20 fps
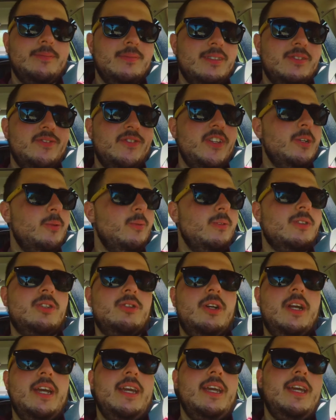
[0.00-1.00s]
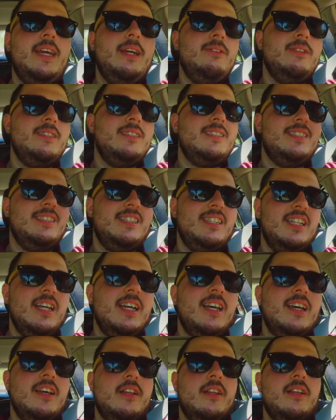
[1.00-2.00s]
Field was great. It was
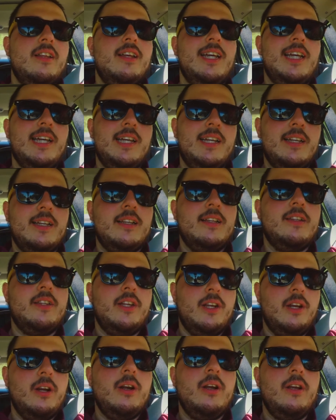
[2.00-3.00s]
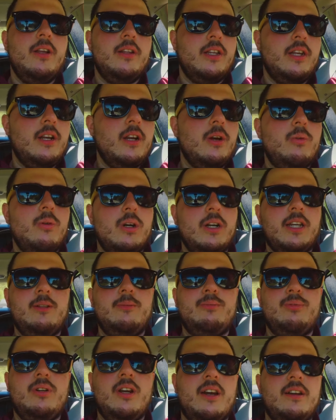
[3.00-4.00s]
they're a work in
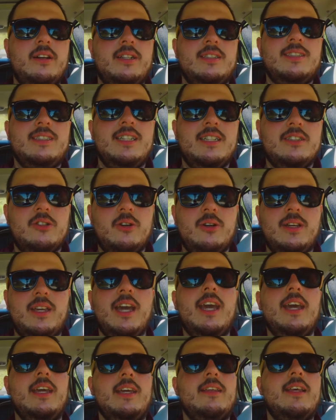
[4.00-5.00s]
progress, and that's okay.